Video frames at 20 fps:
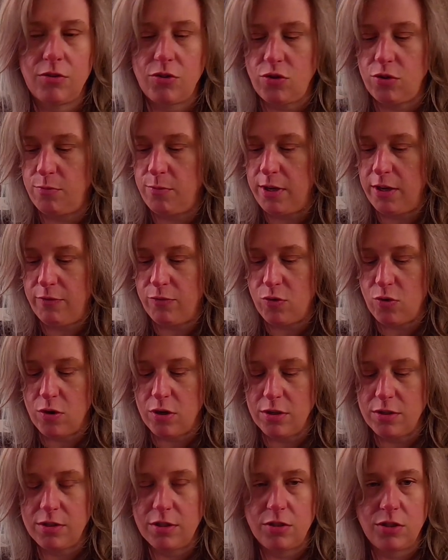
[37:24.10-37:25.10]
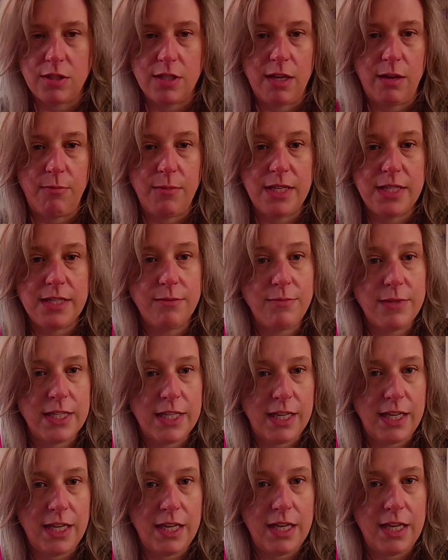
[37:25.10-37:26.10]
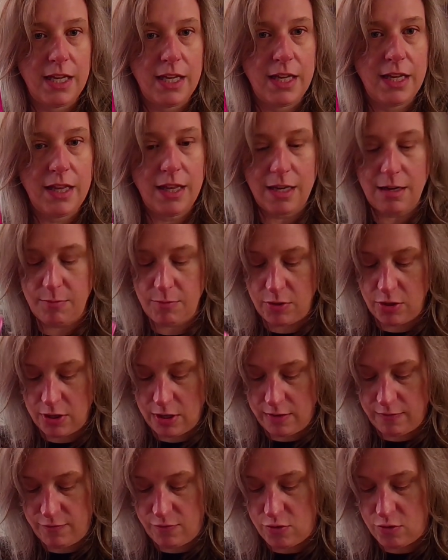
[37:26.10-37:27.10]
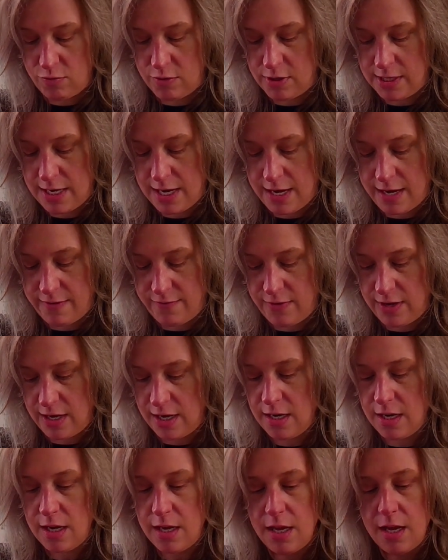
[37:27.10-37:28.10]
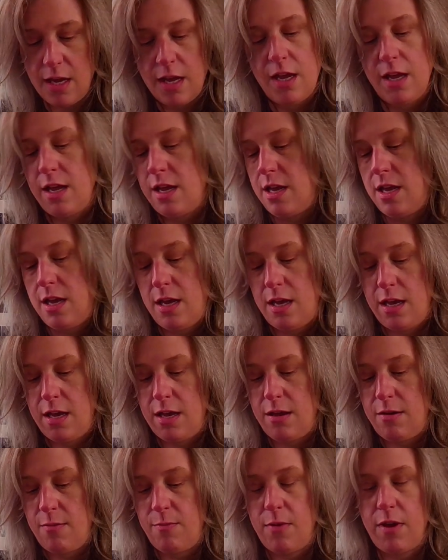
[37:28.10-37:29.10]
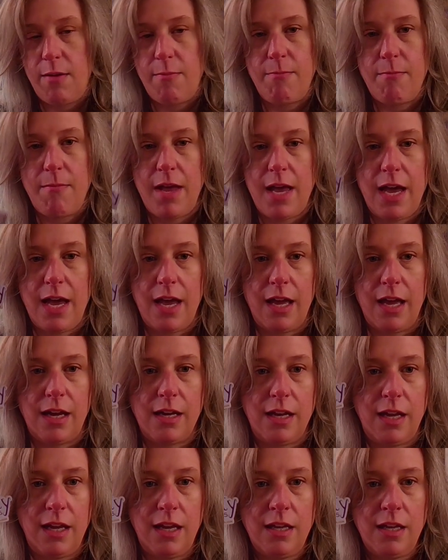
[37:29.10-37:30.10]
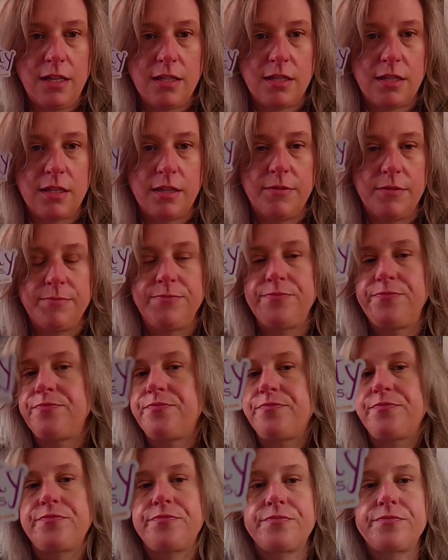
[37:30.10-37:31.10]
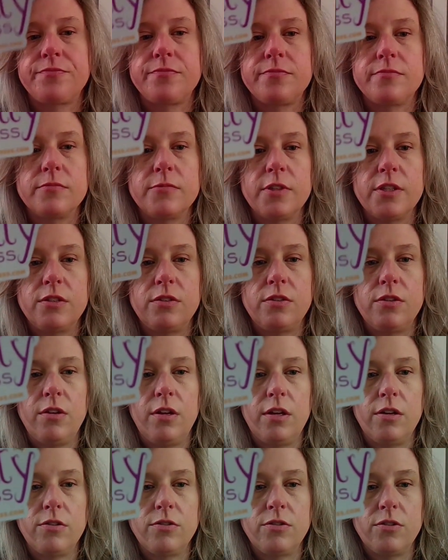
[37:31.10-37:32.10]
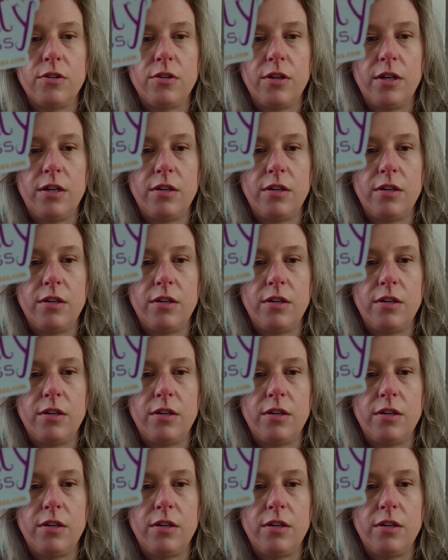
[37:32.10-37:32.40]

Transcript: be of course, she sent me some tea that I'm looking forward to having. A magnet. So there's her